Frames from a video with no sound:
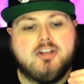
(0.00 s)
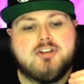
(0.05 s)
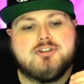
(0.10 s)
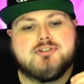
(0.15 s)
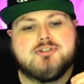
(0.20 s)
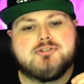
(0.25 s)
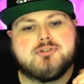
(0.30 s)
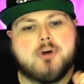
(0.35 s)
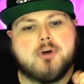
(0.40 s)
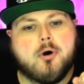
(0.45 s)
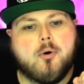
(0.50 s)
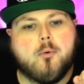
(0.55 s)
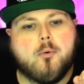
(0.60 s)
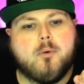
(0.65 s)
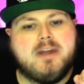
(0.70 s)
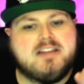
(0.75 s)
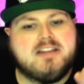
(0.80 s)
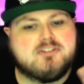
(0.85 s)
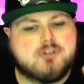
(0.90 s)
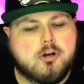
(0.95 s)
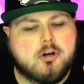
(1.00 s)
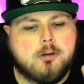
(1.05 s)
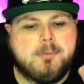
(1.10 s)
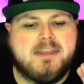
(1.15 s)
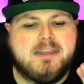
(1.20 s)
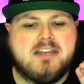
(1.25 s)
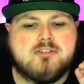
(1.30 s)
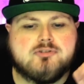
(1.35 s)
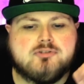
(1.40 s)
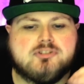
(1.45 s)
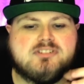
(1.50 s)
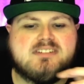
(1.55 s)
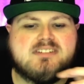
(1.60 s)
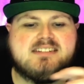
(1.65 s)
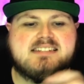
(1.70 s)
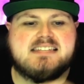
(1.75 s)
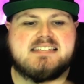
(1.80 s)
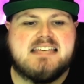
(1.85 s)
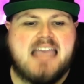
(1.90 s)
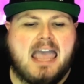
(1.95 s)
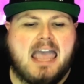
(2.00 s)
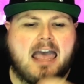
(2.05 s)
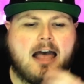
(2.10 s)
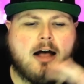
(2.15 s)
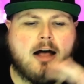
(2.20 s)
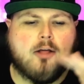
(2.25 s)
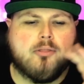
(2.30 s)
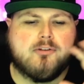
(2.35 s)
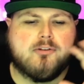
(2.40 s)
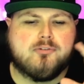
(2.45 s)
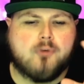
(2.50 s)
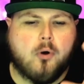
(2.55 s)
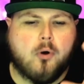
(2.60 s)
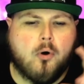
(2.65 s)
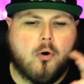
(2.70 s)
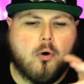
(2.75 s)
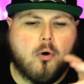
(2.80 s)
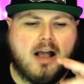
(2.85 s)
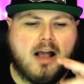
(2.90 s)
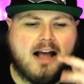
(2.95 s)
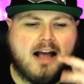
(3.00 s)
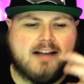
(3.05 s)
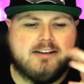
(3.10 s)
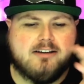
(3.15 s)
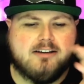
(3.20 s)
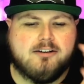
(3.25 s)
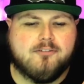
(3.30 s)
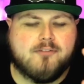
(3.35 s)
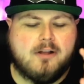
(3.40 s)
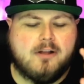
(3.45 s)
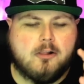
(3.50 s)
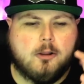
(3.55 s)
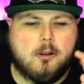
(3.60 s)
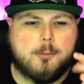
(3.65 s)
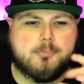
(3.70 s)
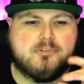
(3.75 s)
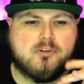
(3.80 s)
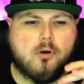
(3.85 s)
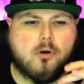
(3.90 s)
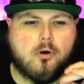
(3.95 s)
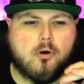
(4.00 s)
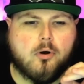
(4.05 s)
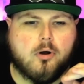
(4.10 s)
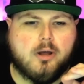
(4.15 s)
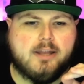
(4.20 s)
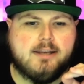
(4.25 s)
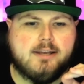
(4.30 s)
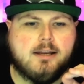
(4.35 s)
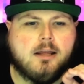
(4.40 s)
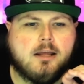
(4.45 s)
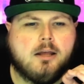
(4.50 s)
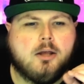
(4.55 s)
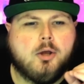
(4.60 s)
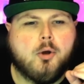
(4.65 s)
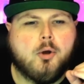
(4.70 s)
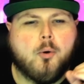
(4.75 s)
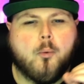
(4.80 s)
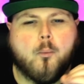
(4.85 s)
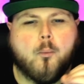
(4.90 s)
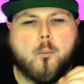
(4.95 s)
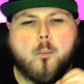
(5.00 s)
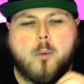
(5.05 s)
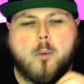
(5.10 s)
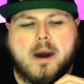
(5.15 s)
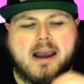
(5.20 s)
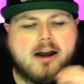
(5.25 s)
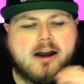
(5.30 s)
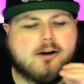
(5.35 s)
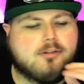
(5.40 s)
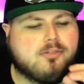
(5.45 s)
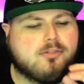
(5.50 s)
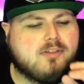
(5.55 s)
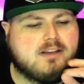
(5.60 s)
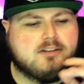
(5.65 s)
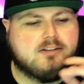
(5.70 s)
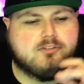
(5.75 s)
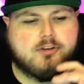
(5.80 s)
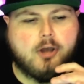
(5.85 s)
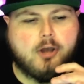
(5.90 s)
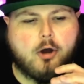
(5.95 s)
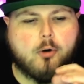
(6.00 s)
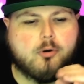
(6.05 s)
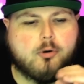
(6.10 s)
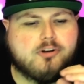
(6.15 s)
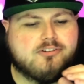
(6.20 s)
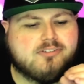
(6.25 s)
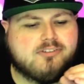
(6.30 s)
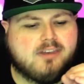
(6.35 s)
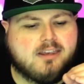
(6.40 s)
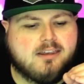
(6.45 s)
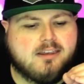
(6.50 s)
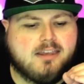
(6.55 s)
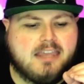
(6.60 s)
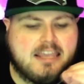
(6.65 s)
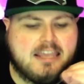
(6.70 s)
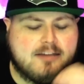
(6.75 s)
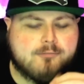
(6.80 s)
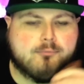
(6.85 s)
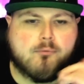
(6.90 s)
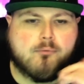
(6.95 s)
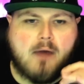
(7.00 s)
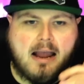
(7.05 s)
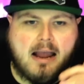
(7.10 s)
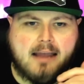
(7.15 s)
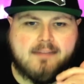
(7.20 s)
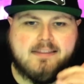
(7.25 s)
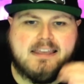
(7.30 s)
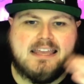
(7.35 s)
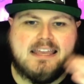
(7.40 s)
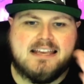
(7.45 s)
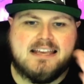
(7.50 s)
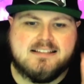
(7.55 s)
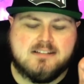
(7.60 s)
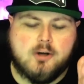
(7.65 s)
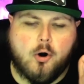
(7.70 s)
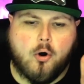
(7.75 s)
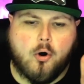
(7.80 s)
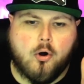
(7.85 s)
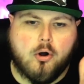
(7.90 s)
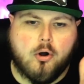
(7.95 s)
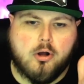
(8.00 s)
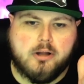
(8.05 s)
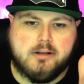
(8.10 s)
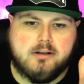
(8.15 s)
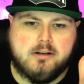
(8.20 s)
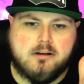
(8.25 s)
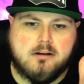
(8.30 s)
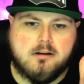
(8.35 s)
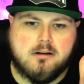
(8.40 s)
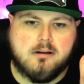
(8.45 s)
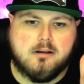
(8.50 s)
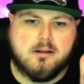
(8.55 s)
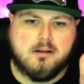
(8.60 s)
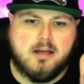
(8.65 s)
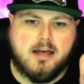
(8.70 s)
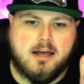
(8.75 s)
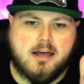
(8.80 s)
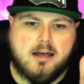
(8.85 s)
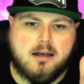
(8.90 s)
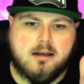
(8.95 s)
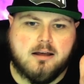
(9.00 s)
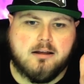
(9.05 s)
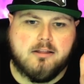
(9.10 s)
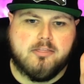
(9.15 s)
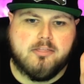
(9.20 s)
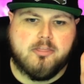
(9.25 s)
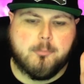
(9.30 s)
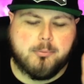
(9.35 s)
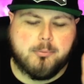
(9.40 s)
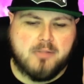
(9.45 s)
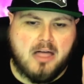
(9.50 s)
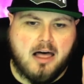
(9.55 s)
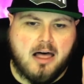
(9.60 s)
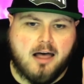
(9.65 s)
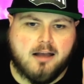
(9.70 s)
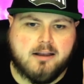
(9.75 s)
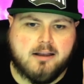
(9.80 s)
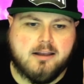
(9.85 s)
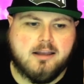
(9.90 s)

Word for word: So it's going to be interesting to see how this all kind of develops on where things go. Because if Reilly isn't on uh, the block,